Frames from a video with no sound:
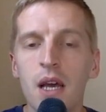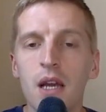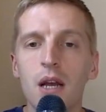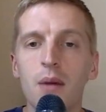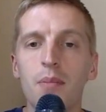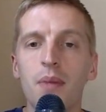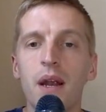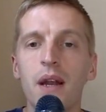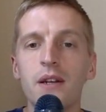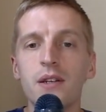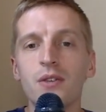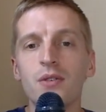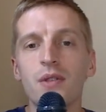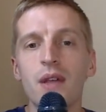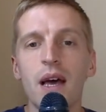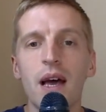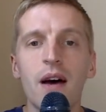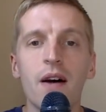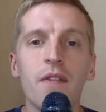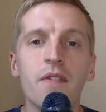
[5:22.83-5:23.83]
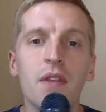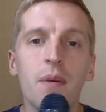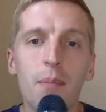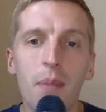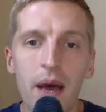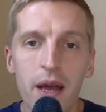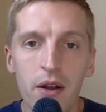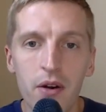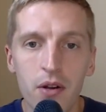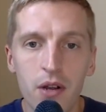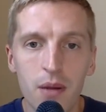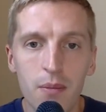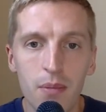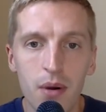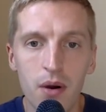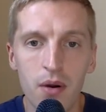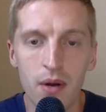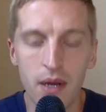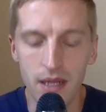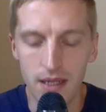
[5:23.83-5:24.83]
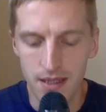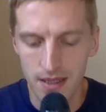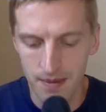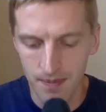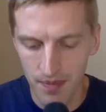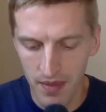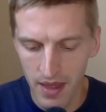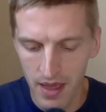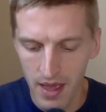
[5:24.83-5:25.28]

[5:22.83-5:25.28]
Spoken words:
compared to that of the metal components.